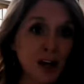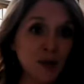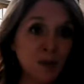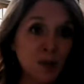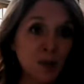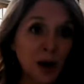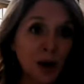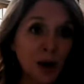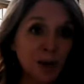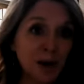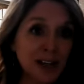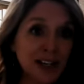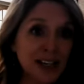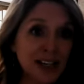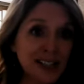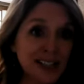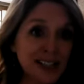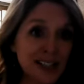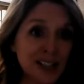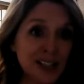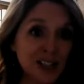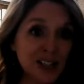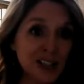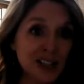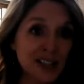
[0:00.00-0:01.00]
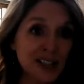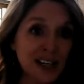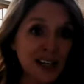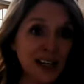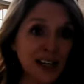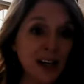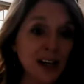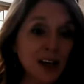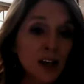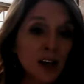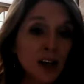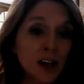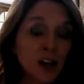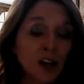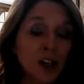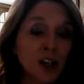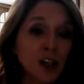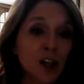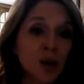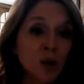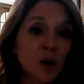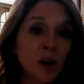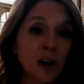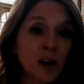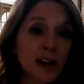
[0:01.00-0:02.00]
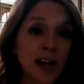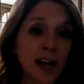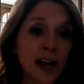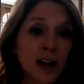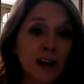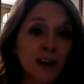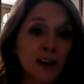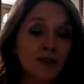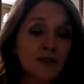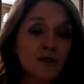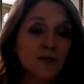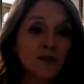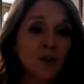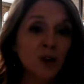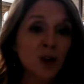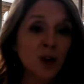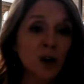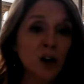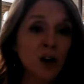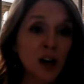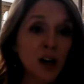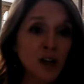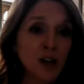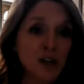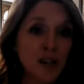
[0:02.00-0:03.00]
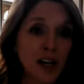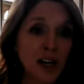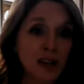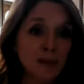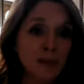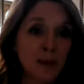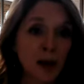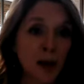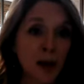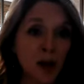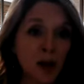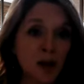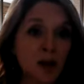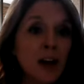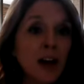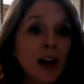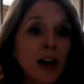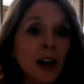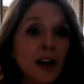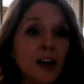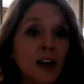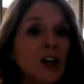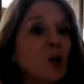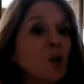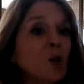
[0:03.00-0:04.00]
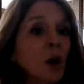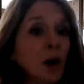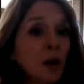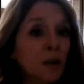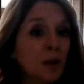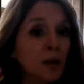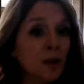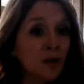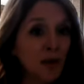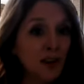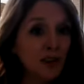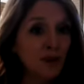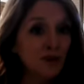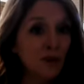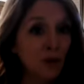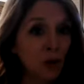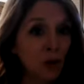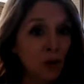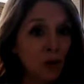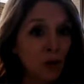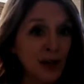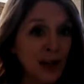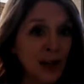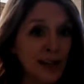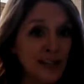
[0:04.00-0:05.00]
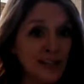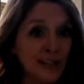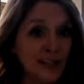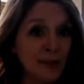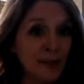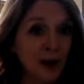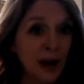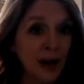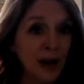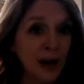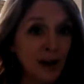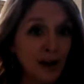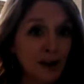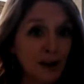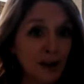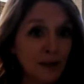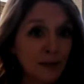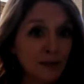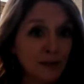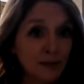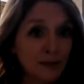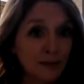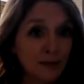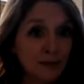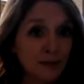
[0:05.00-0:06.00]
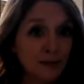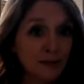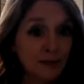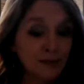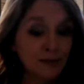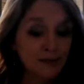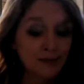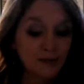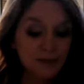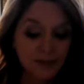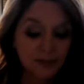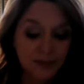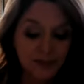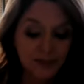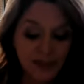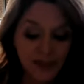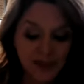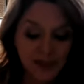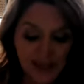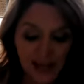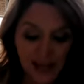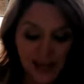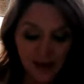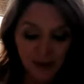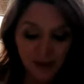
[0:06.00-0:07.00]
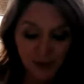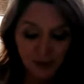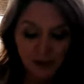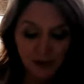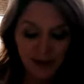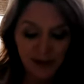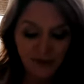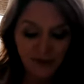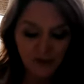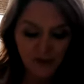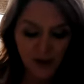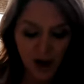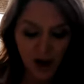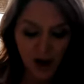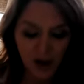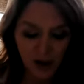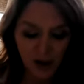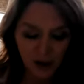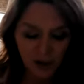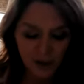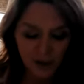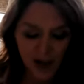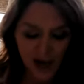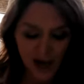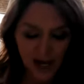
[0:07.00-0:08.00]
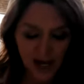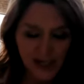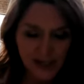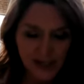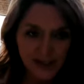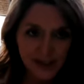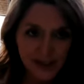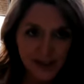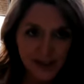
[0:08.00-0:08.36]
property contingency. You are now in full contract mode. You are moving forward as the buyer. Does everybody follow that?